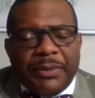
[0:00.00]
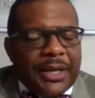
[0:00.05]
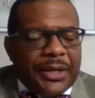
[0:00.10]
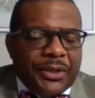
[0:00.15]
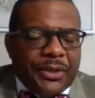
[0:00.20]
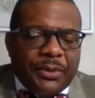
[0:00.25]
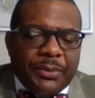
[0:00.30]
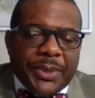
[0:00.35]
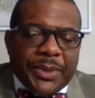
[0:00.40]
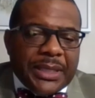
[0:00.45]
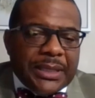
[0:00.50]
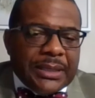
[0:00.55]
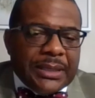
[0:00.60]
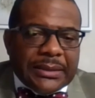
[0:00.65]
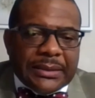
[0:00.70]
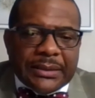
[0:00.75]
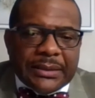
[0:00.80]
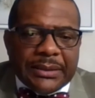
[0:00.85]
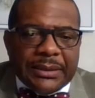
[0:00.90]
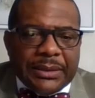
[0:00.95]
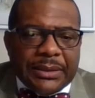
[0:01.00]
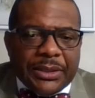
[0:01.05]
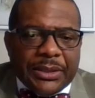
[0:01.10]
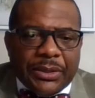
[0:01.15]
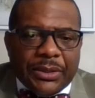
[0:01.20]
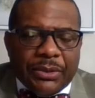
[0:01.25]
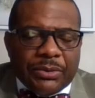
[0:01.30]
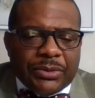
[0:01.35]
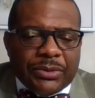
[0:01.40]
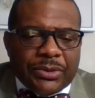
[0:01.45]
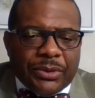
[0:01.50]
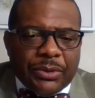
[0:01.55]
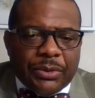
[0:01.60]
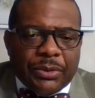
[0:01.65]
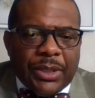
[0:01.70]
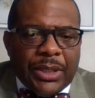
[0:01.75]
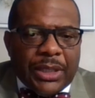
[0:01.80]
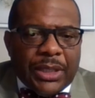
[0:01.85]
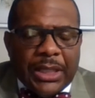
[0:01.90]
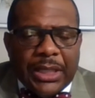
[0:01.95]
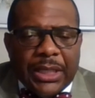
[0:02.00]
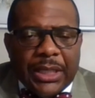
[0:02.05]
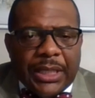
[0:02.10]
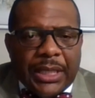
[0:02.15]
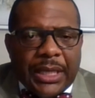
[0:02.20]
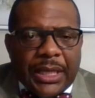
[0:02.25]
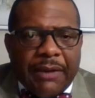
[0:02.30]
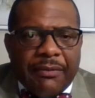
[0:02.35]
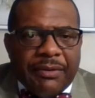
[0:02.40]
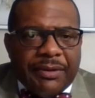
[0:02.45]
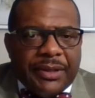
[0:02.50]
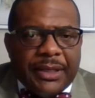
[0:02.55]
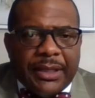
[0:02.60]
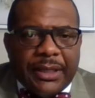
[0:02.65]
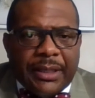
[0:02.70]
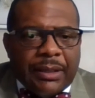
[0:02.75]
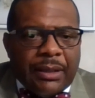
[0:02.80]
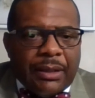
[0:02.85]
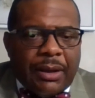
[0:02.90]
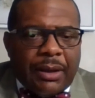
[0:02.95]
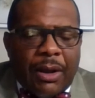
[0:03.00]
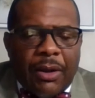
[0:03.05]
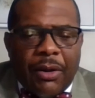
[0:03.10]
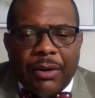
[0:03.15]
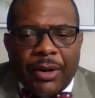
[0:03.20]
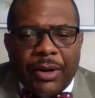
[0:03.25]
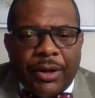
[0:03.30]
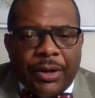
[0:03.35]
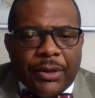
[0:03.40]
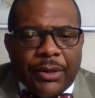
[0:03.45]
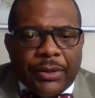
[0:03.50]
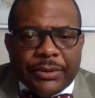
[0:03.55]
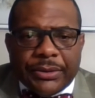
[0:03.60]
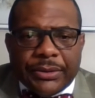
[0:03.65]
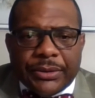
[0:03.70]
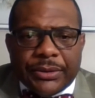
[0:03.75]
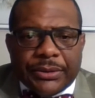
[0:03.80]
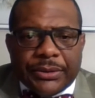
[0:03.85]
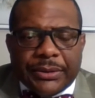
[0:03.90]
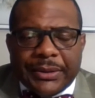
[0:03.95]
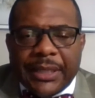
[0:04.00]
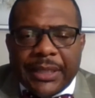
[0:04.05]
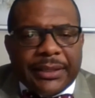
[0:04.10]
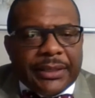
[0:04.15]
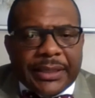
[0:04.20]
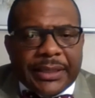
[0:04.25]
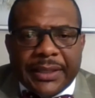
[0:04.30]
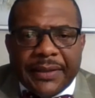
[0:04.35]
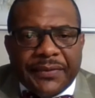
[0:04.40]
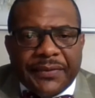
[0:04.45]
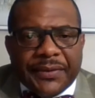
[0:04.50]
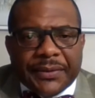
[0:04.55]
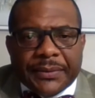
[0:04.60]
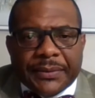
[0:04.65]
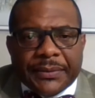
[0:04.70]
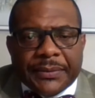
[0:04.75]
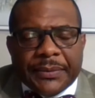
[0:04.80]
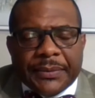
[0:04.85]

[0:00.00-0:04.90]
By no means, so everything all earned, nothing given.